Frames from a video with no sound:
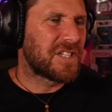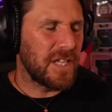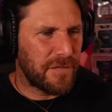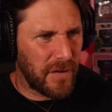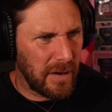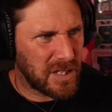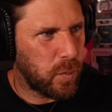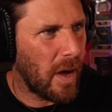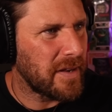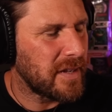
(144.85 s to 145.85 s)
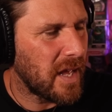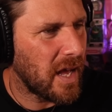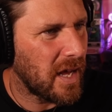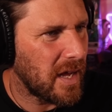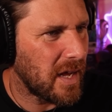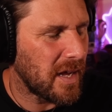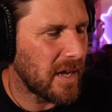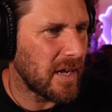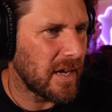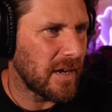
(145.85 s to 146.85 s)
So the first one,
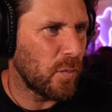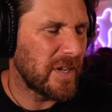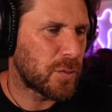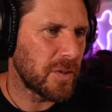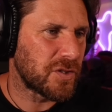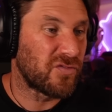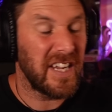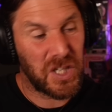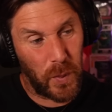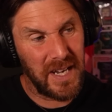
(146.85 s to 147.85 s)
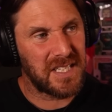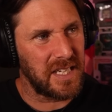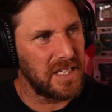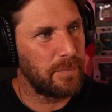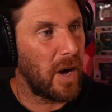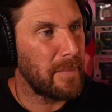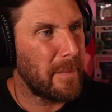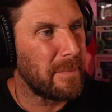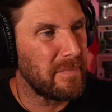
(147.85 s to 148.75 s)
uh, which was retweeted by my,